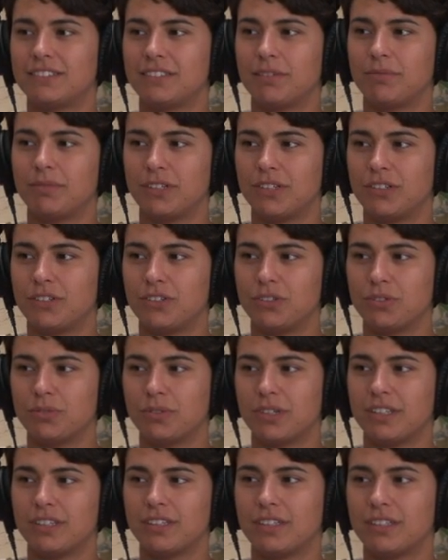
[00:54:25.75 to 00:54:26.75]
Something to do
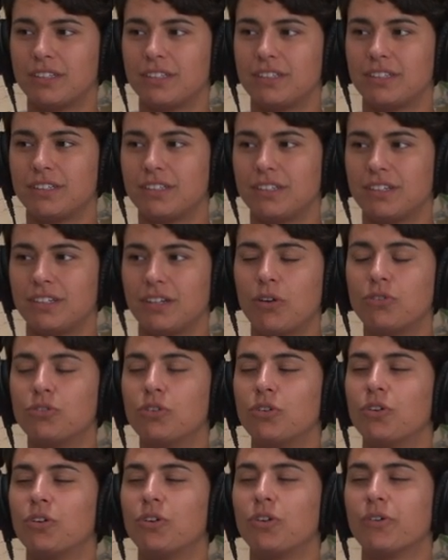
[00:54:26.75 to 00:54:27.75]
with. Oh no
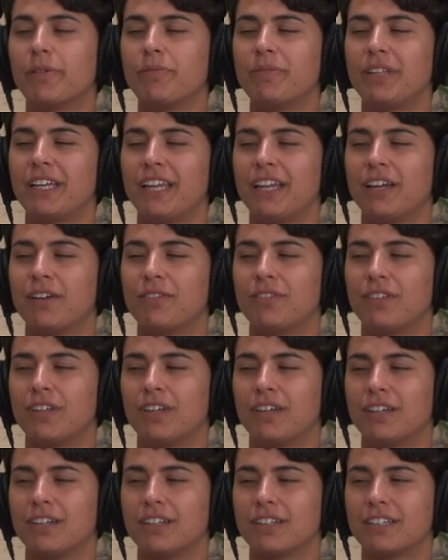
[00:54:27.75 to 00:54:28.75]
no no! I'm thinking of
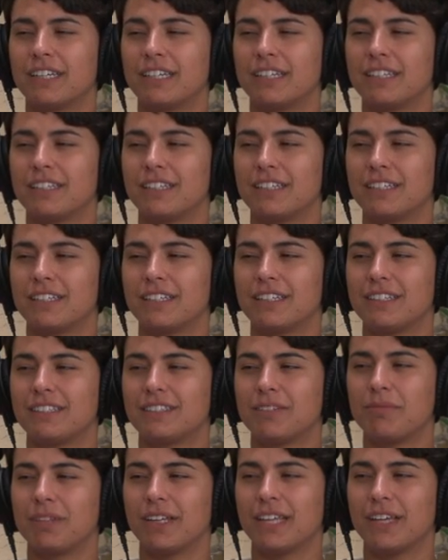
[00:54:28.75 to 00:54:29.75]
the
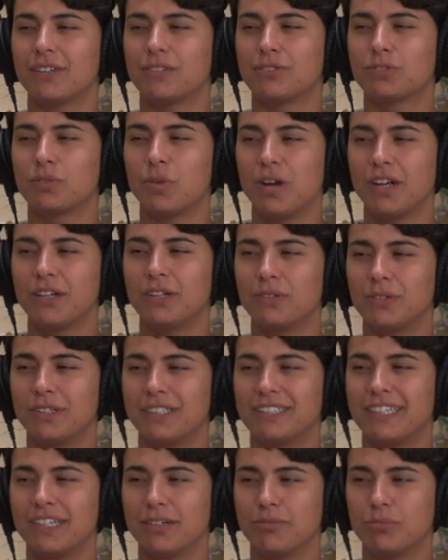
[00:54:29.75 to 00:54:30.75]
something else. Guano
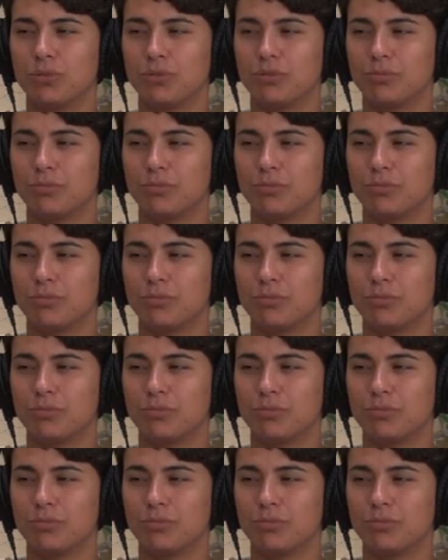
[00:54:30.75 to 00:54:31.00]
is their poop.